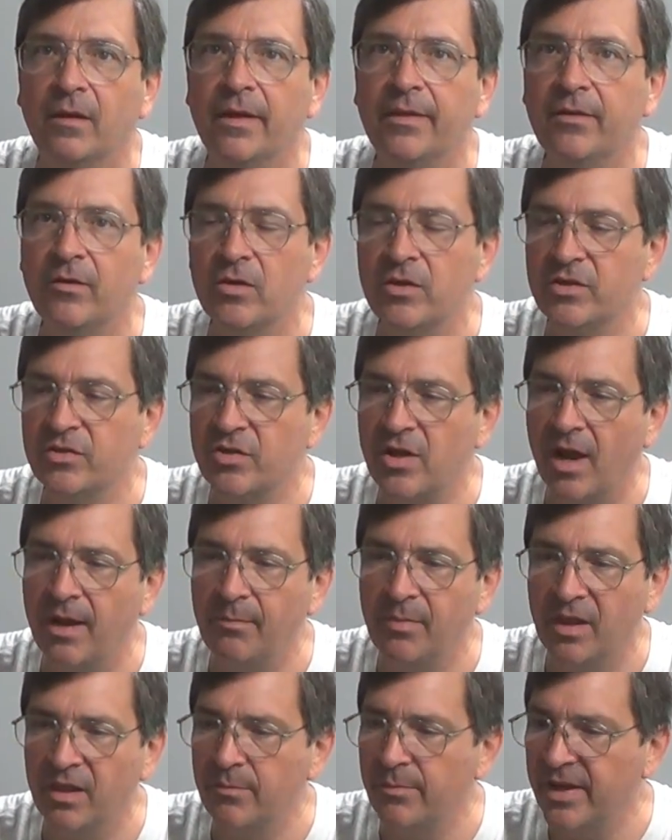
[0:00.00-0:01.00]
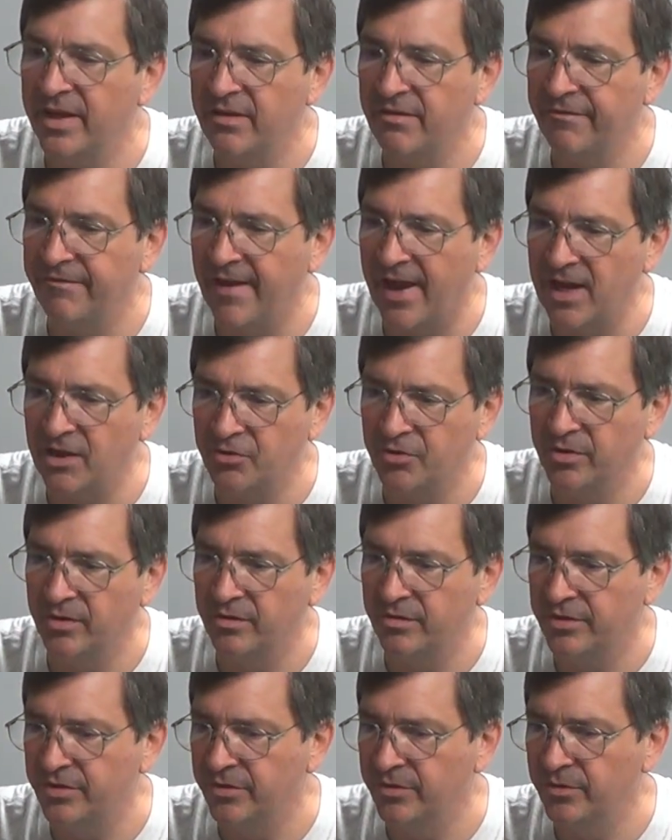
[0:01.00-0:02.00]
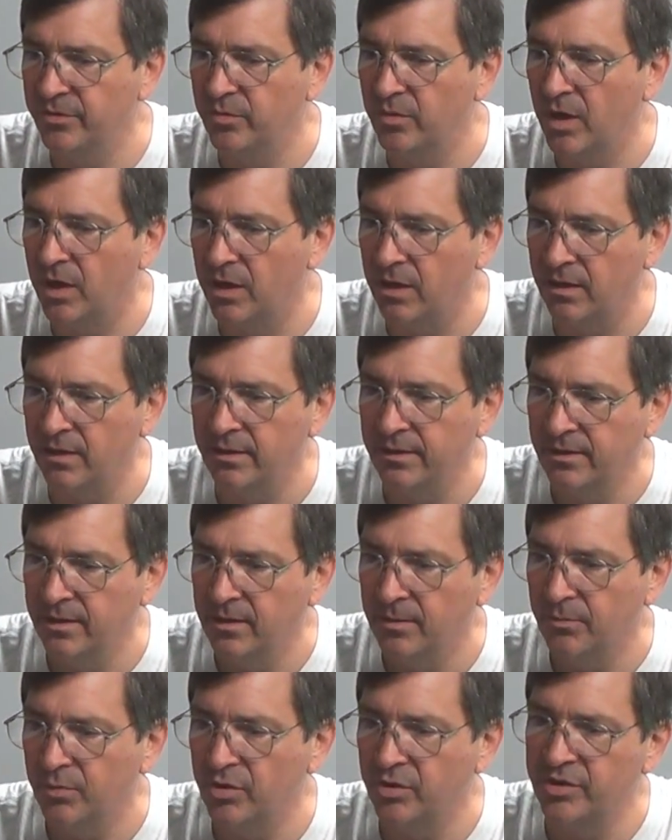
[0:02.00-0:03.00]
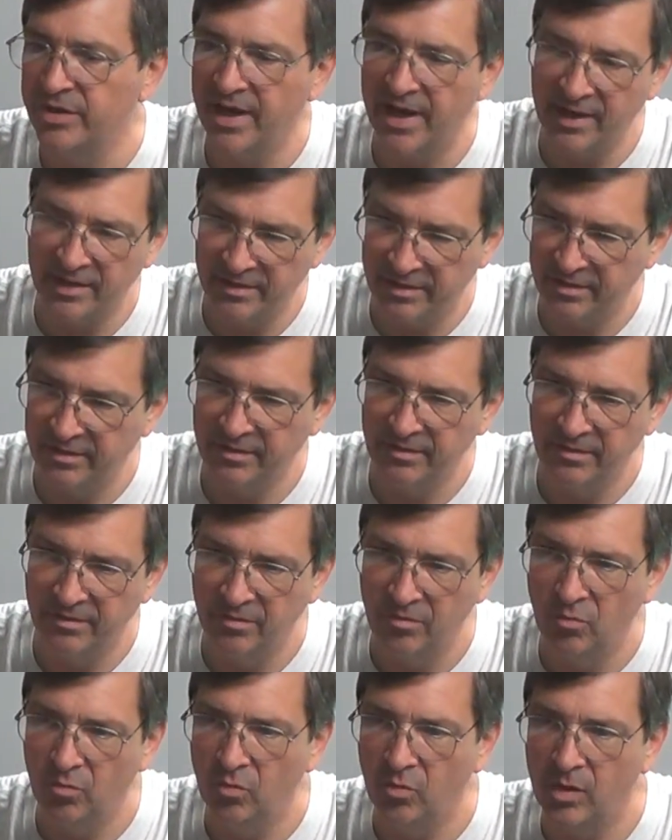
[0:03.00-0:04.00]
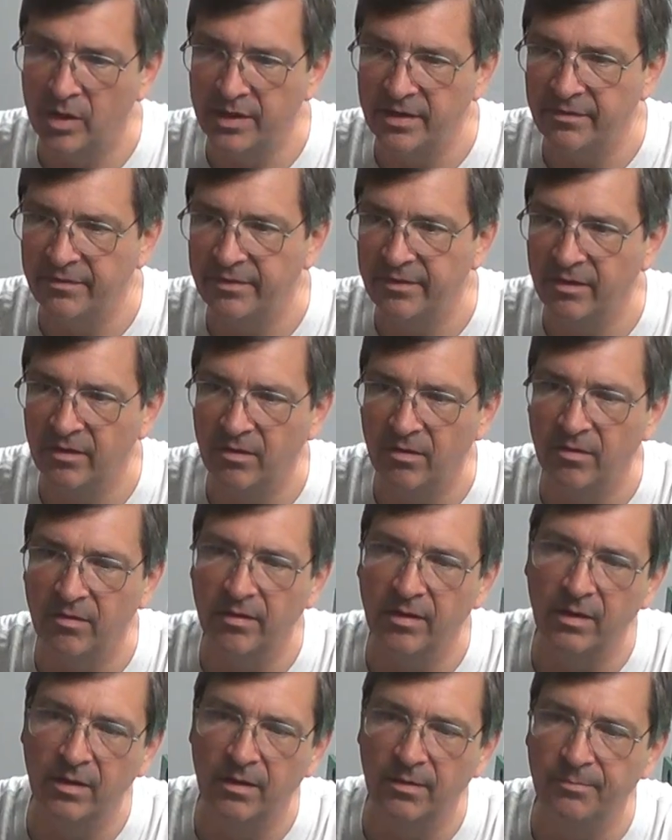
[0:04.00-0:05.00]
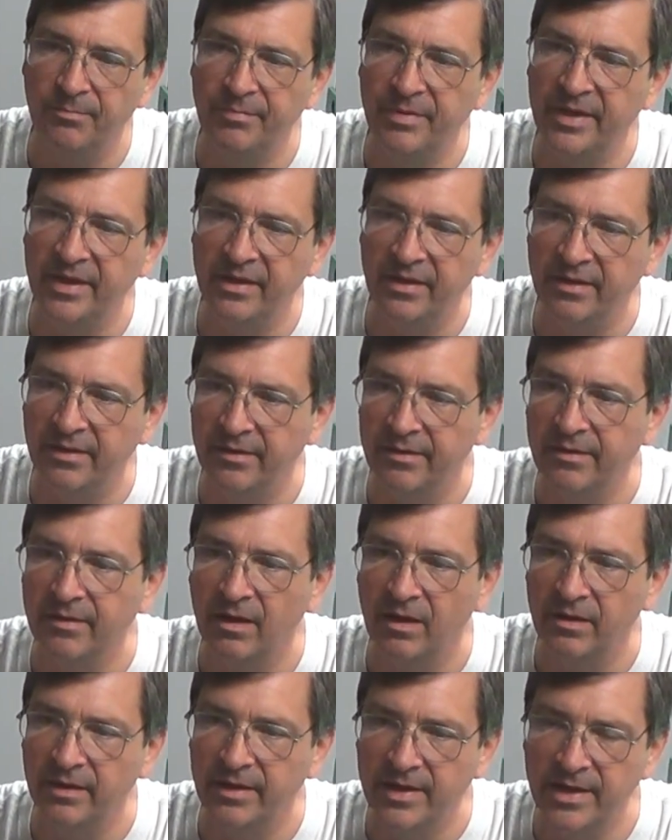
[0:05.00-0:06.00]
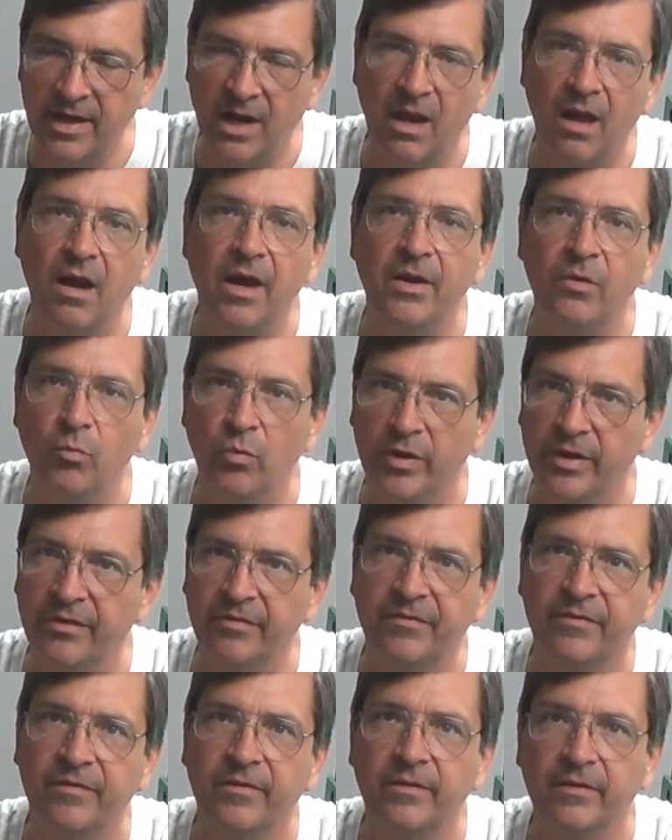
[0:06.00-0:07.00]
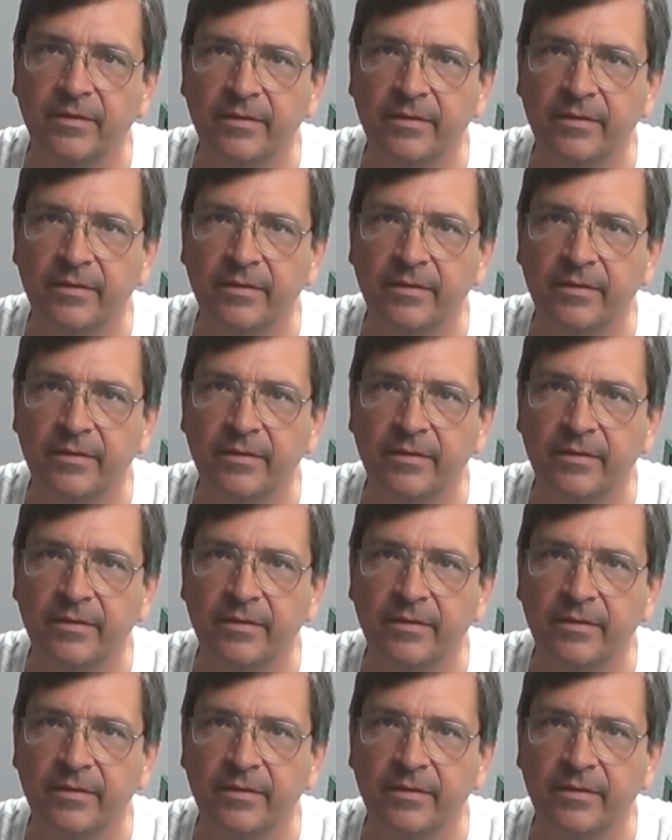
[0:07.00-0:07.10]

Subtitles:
And they're designed by the manufacturer to protect what they're being in line with.